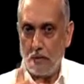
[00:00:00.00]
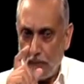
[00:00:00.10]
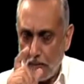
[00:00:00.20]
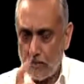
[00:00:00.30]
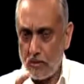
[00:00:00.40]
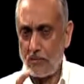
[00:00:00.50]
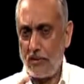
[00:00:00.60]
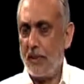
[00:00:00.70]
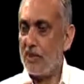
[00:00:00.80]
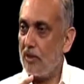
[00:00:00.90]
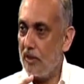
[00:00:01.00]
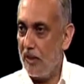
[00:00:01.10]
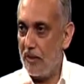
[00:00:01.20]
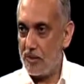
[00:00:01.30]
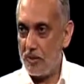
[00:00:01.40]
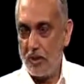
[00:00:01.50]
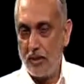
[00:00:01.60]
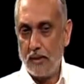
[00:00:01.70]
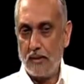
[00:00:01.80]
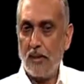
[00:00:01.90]
The purpose of creation is
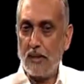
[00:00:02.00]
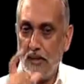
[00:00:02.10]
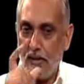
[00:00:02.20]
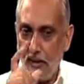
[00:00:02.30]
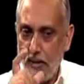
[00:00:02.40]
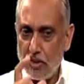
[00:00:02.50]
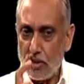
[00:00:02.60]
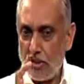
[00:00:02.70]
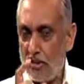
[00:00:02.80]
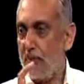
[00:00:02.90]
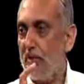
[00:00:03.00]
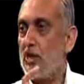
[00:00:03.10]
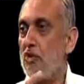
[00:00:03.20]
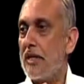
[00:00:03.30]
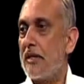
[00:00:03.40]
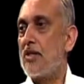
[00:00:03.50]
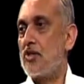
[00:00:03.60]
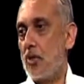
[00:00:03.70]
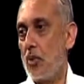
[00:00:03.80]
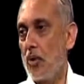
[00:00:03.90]
that each individuated
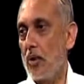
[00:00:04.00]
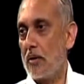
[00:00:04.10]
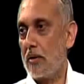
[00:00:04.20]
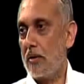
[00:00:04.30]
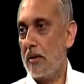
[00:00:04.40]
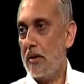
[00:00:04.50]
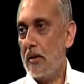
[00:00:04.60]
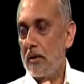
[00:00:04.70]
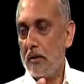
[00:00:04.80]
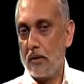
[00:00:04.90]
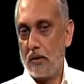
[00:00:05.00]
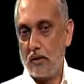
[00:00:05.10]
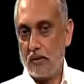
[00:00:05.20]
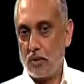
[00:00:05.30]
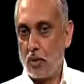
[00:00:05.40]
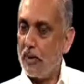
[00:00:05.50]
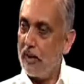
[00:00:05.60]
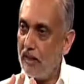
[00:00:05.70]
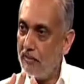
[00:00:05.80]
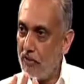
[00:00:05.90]
soul should
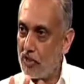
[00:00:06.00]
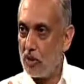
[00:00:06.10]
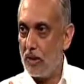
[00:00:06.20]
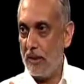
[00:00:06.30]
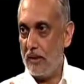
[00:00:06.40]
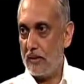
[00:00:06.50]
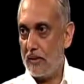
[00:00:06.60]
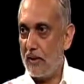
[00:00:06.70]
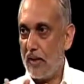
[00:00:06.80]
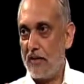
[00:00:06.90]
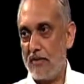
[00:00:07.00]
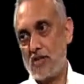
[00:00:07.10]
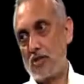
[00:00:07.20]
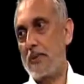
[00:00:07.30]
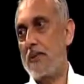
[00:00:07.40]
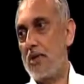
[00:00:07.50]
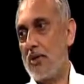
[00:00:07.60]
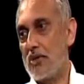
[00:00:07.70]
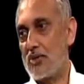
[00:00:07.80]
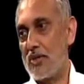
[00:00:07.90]
individually arrive at supreme
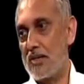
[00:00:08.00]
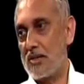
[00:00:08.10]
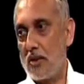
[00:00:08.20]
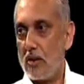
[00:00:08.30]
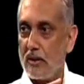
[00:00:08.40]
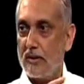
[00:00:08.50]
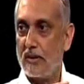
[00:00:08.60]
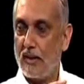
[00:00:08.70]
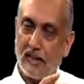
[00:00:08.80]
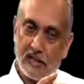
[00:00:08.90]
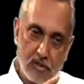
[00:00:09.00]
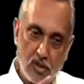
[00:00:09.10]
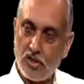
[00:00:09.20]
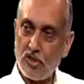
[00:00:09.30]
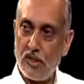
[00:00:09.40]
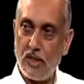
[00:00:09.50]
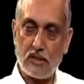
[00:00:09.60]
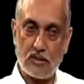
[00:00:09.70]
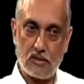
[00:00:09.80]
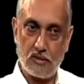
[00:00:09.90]
consciousness, not in the collective
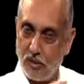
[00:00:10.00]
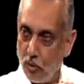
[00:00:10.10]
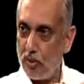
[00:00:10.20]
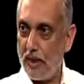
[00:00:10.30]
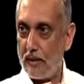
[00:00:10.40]
consciousness, knew